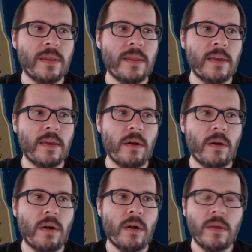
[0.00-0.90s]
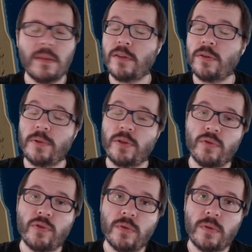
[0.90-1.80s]
They could be
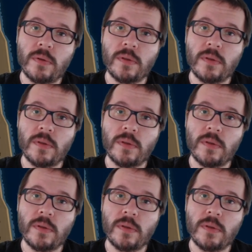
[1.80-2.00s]
neutral,